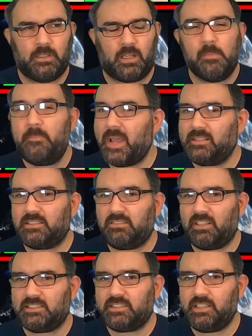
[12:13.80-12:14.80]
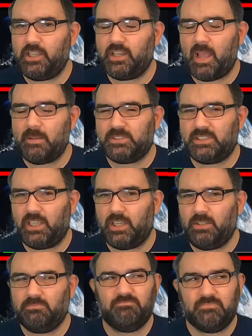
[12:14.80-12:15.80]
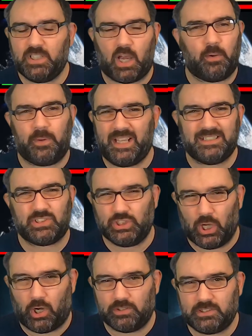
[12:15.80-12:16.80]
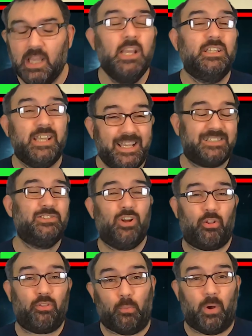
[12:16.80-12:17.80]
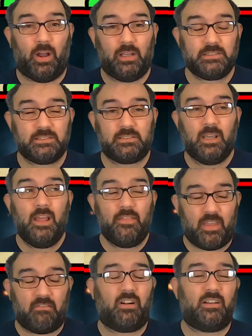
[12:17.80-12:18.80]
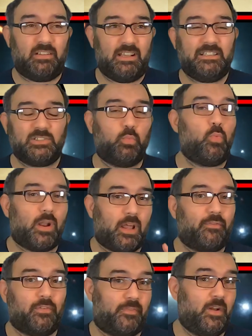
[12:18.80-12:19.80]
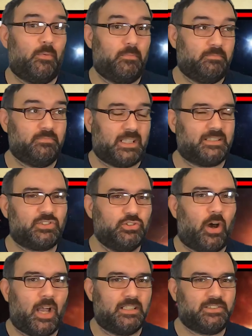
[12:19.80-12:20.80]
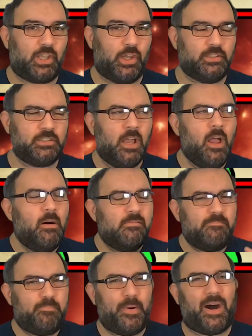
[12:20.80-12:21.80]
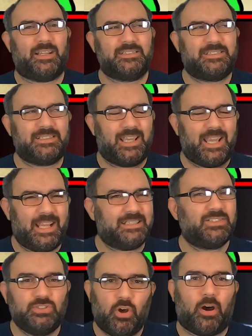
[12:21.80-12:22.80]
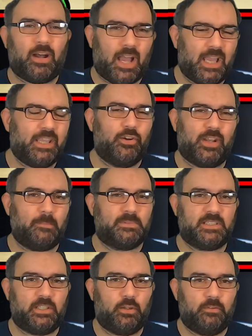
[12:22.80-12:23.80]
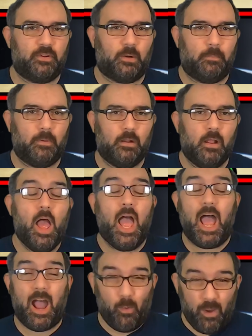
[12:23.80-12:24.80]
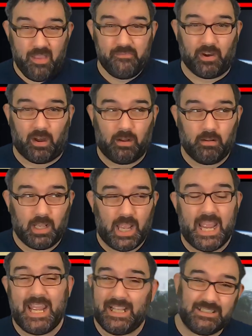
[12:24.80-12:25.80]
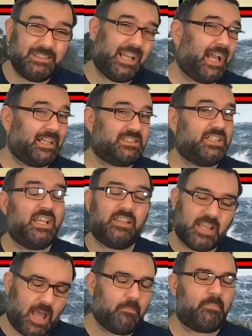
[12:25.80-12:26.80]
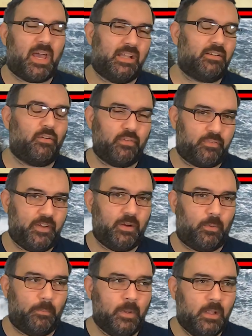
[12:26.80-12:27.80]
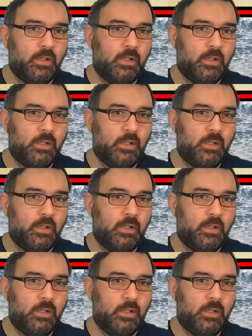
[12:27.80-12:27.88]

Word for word: Compared to the rest of the MCU? No, it's not. It's not the worst. There are, is one other film that's not as good, but it's not a good MCU film. However, it isn't actually that bad of a film.